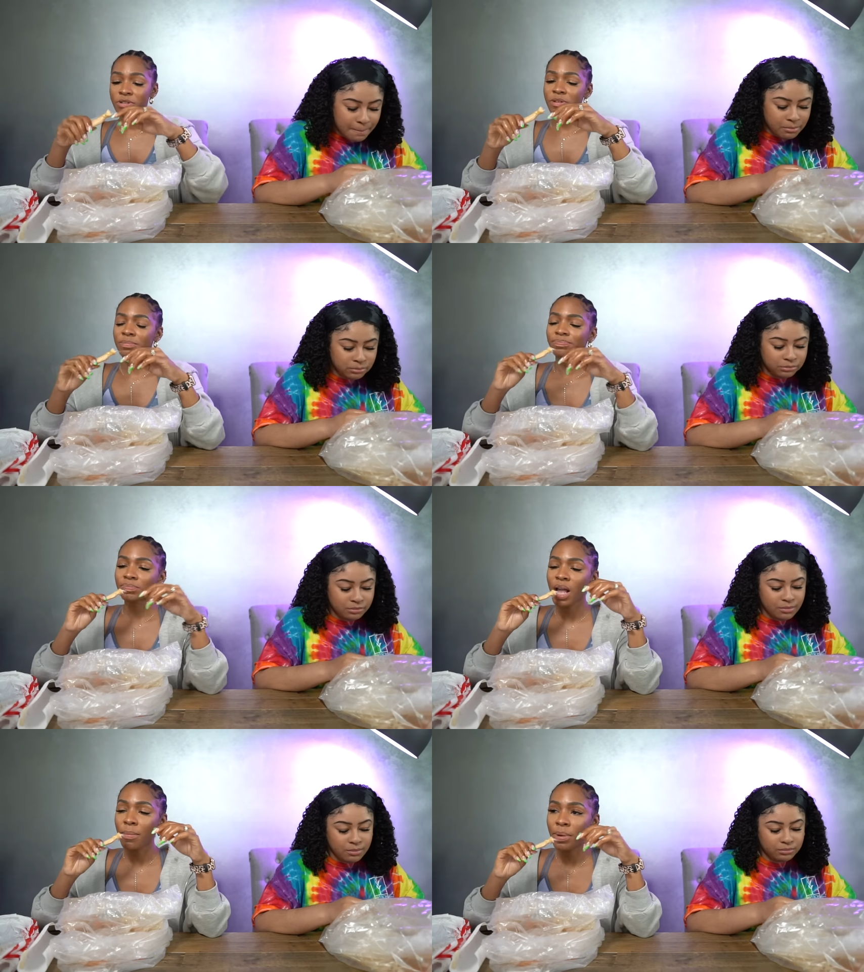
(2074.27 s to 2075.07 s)
Speaker 1: creepy,
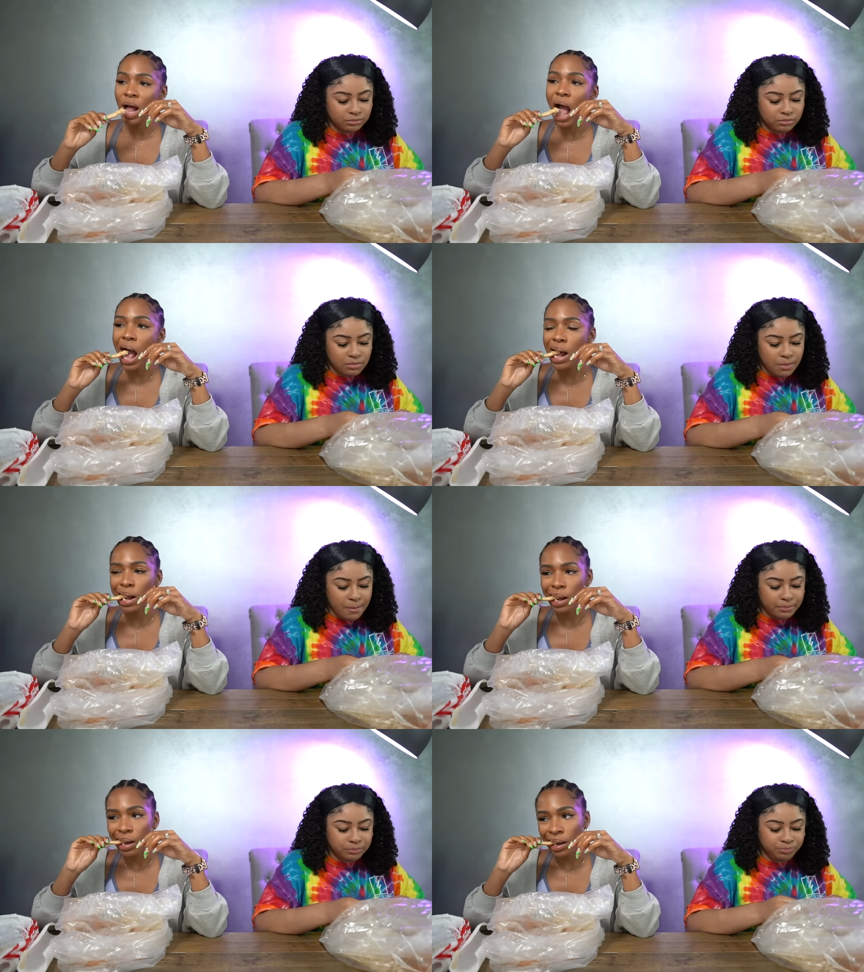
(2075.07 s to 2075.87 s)
but
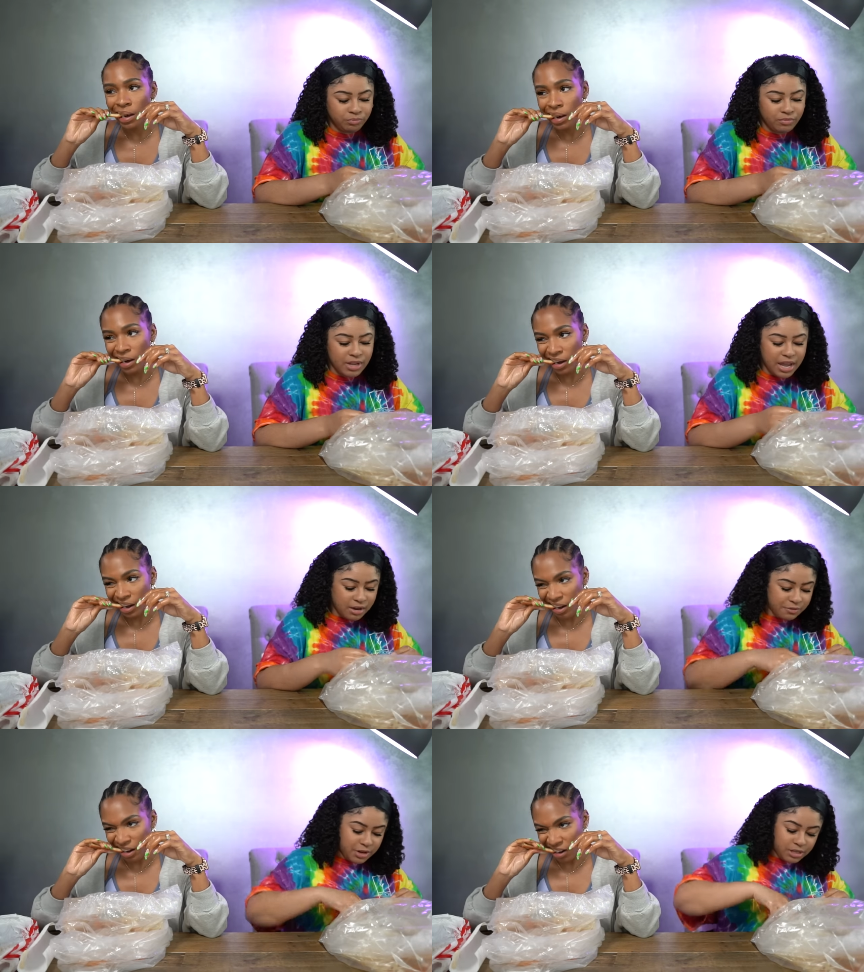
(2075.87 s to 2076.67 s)

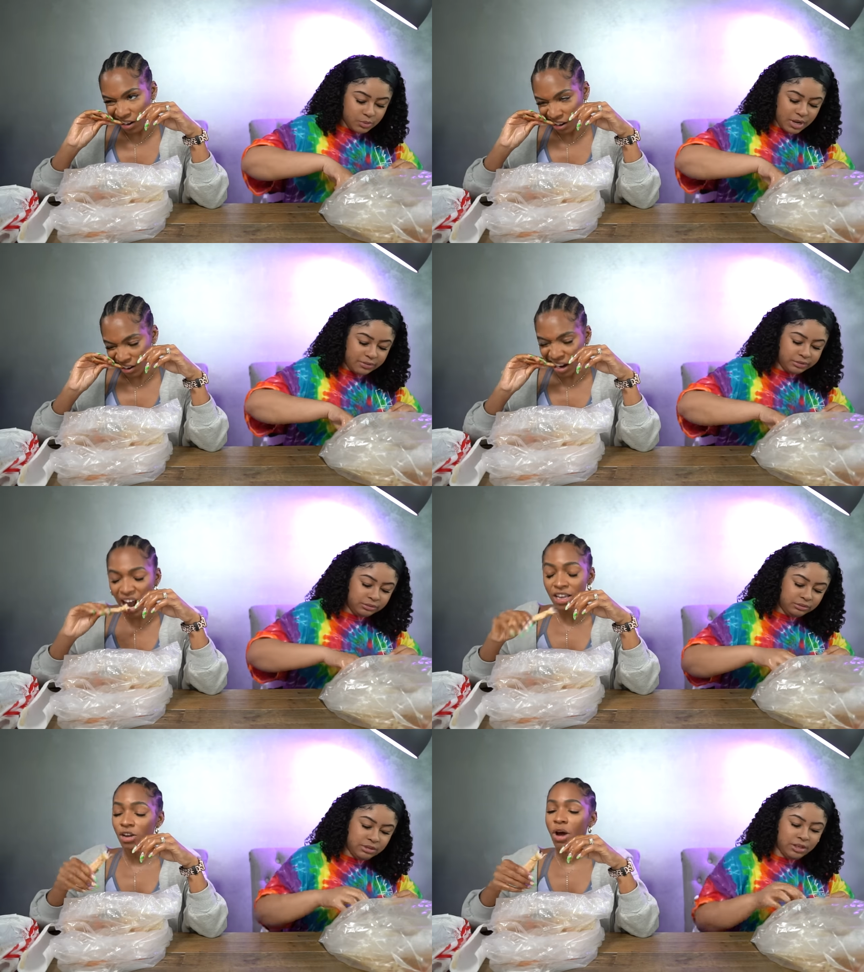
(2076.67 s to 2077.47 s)
and in front of his wife.
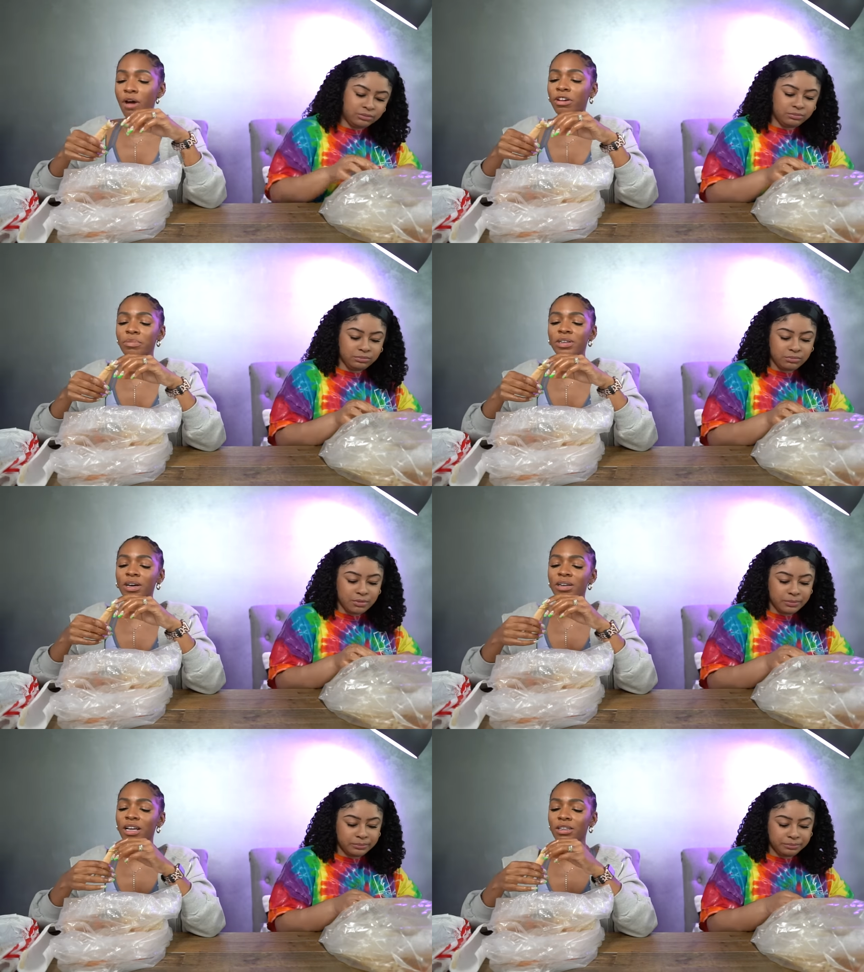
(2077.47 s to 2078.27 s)
Yeah, no, I would have been
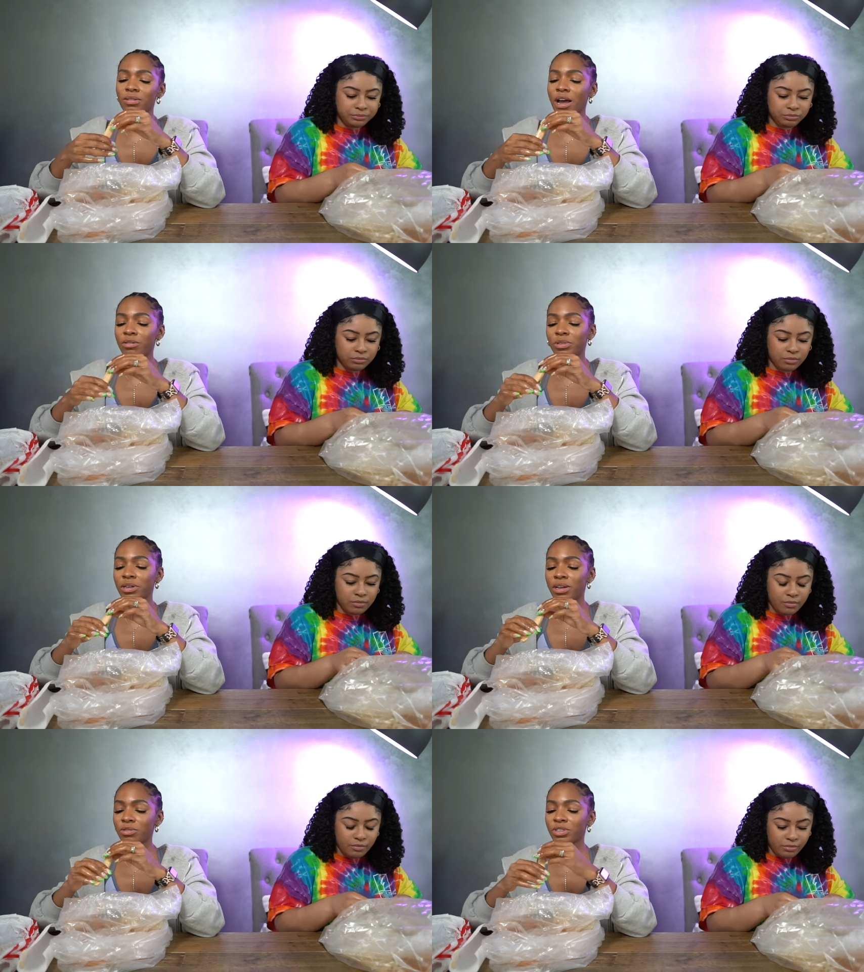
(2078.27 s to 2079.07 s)
done at the I would have
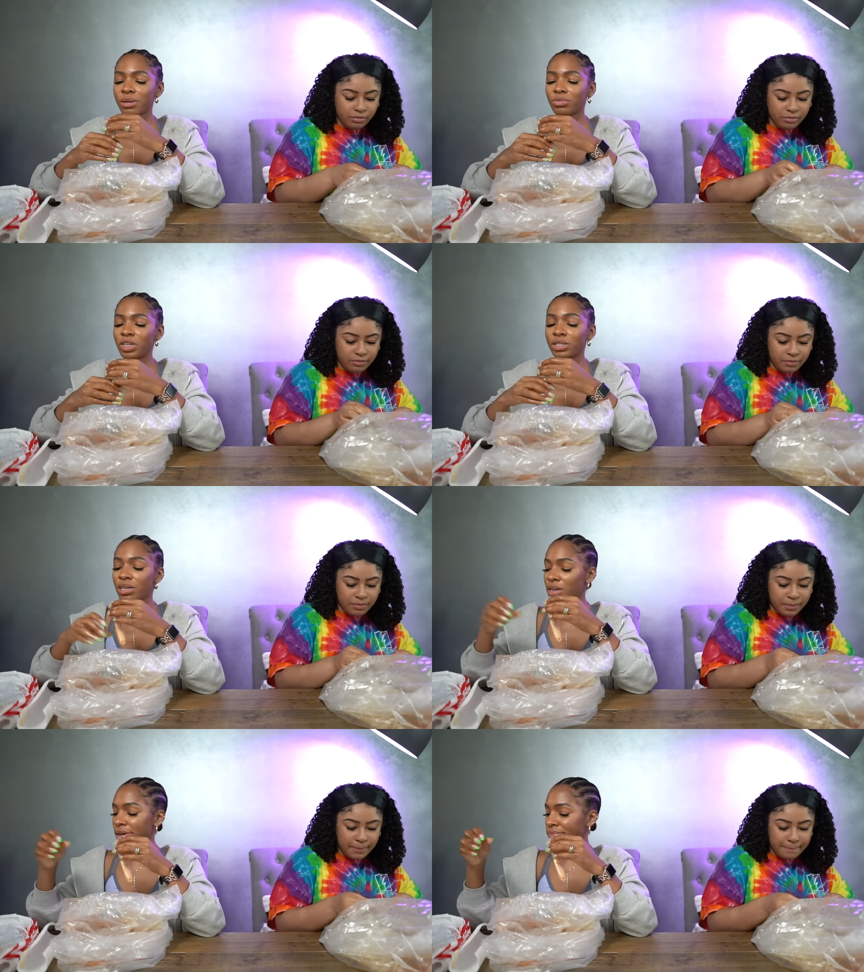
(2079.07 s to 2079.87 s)
been done at the reception when he
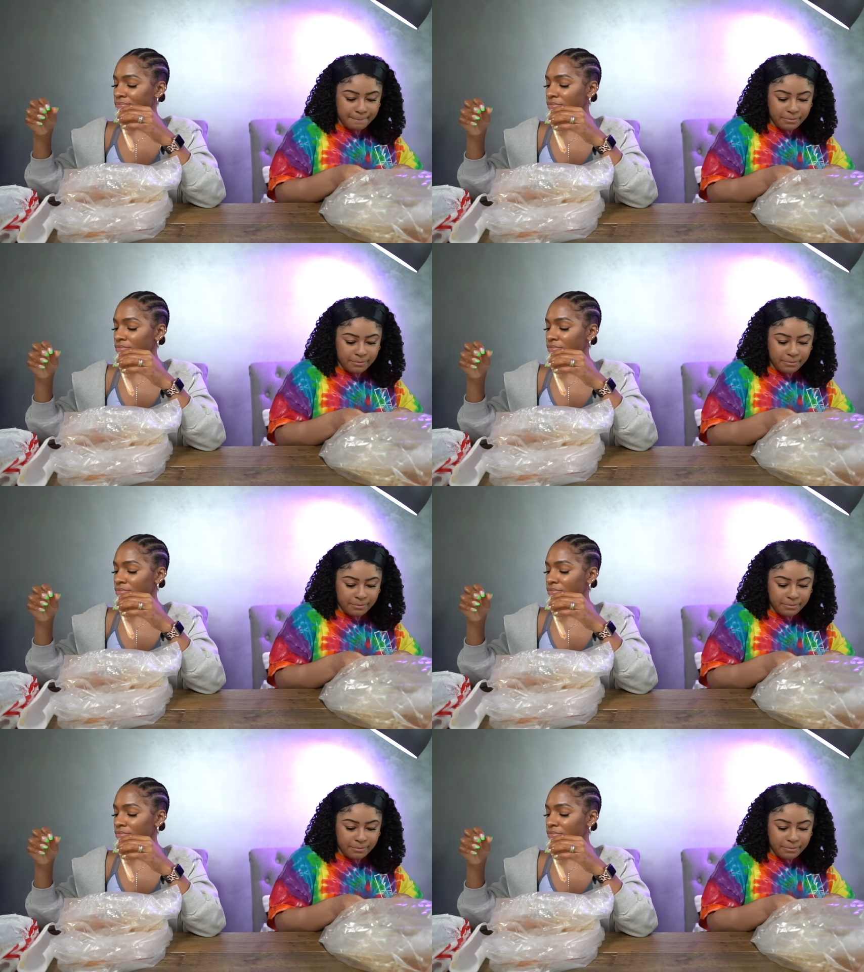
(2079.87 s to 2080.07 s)
said that.